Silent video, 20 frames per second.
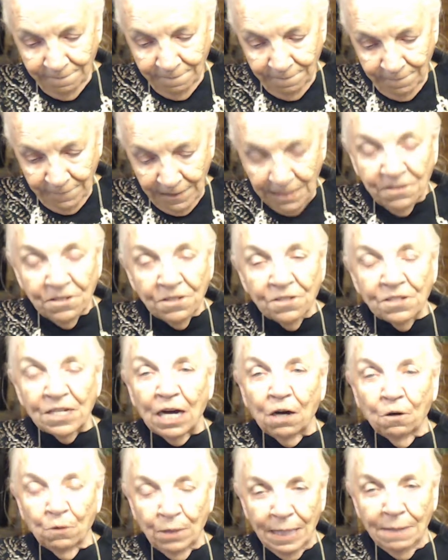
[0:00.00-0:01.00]
this is
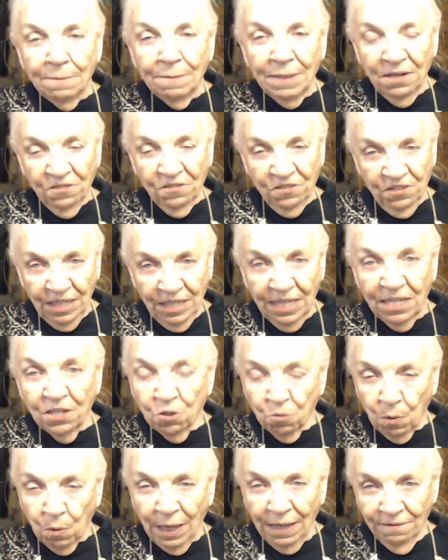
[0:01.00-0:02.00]
how he meets his
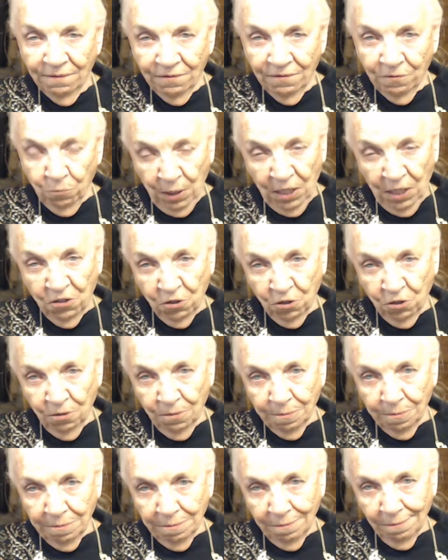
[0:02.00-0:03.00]
wife, Rachel.
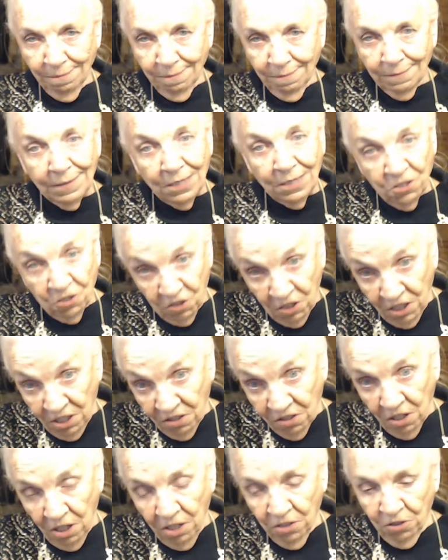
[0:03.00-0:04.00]
She's
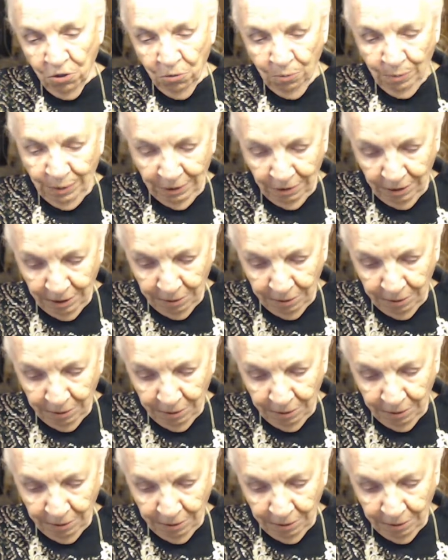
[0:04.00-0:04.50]
also barren.